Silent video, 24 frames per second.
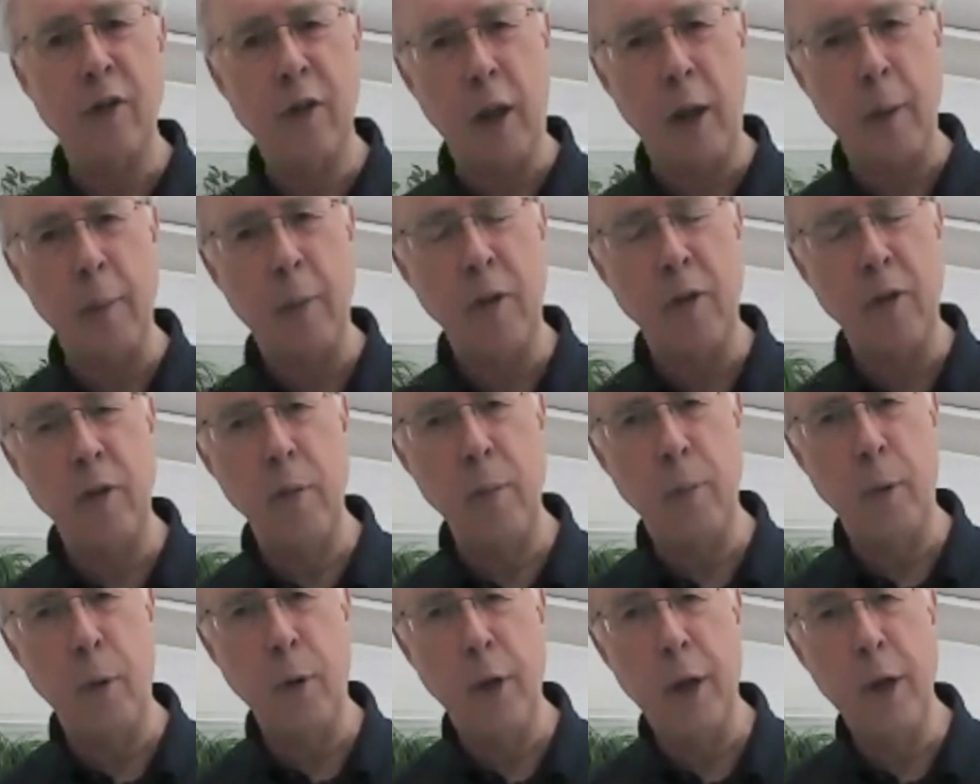other bits of your
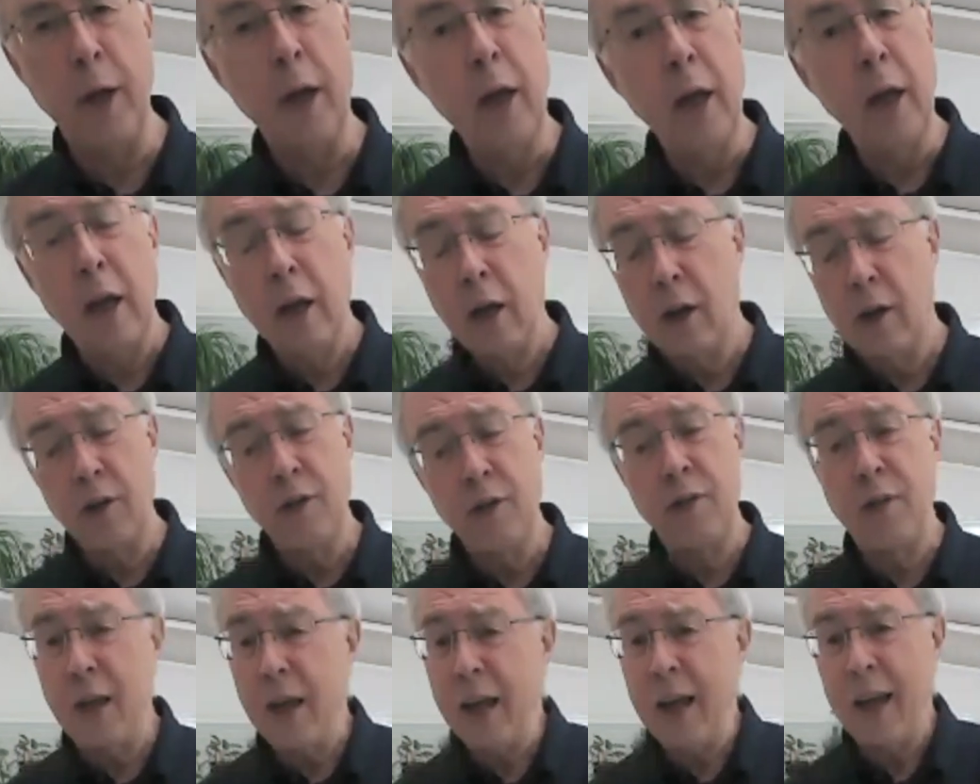body,
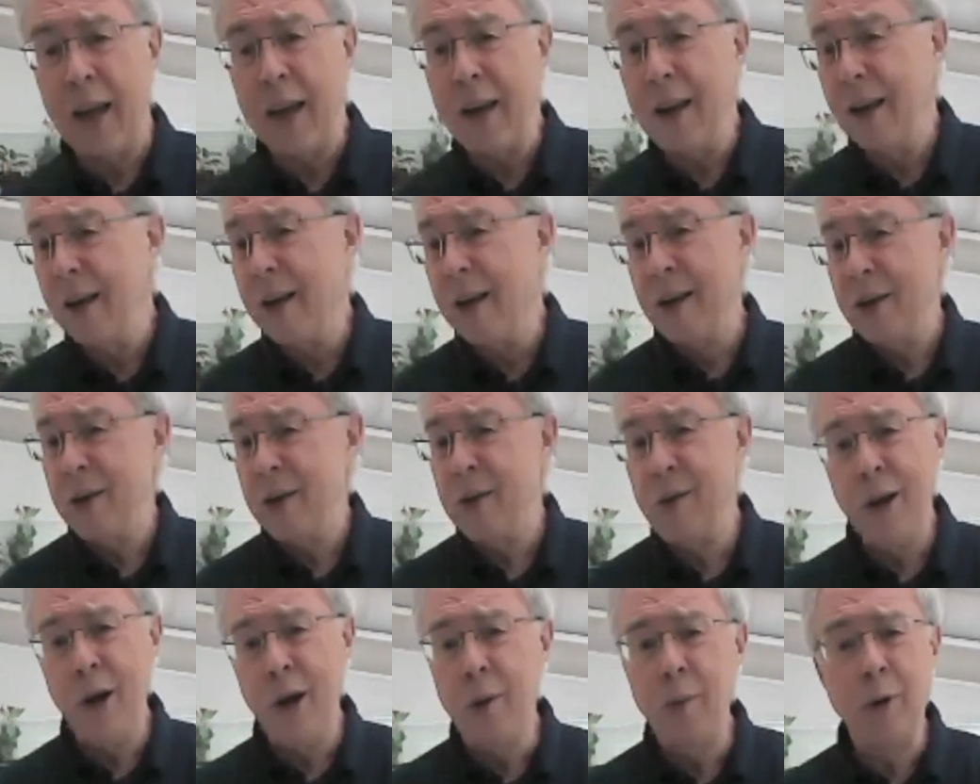because then you
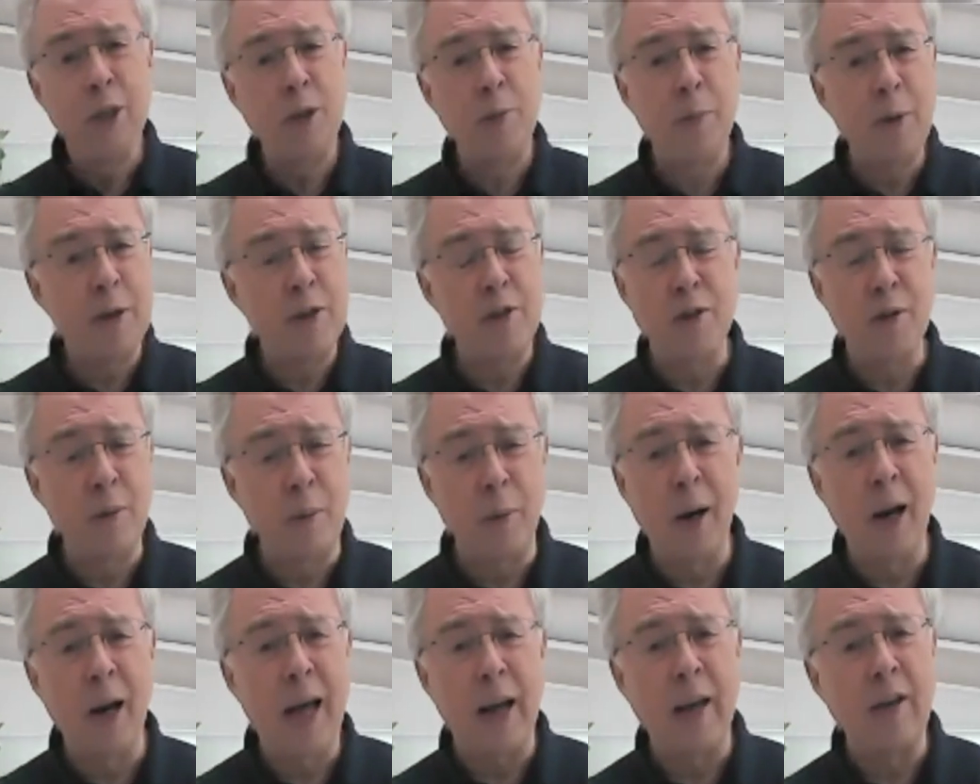know which bits to
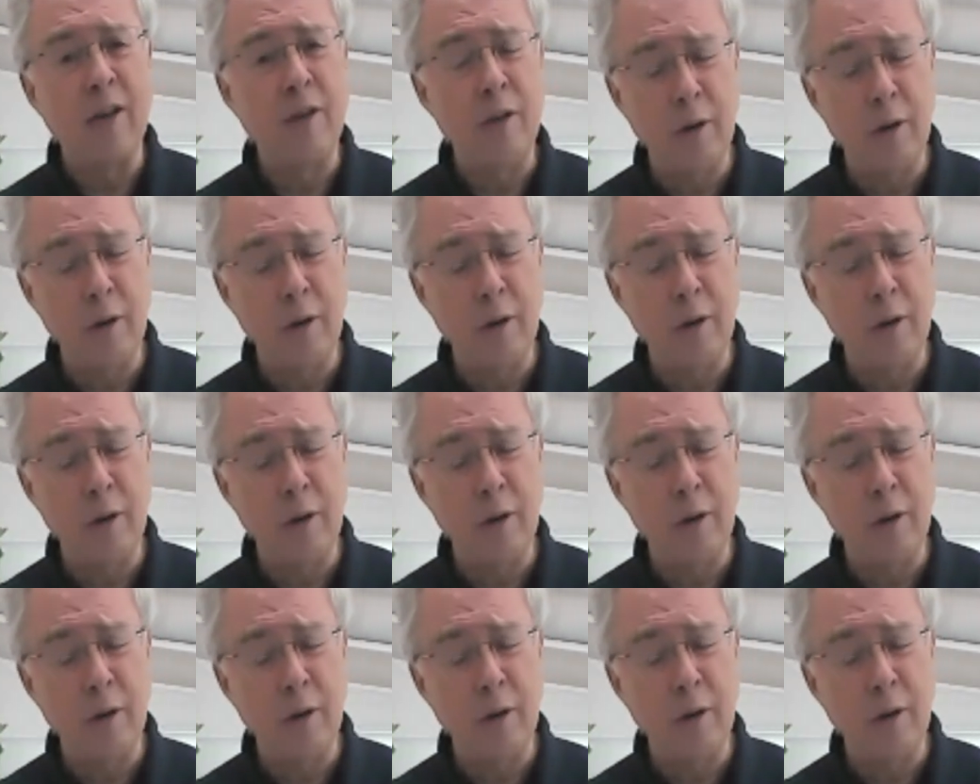relax,